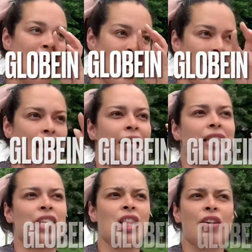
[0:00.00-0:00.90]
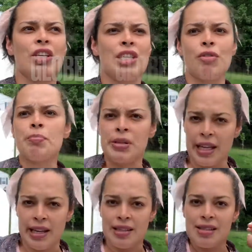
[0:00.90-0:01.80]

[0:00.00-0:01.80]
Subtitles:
and there are different plans.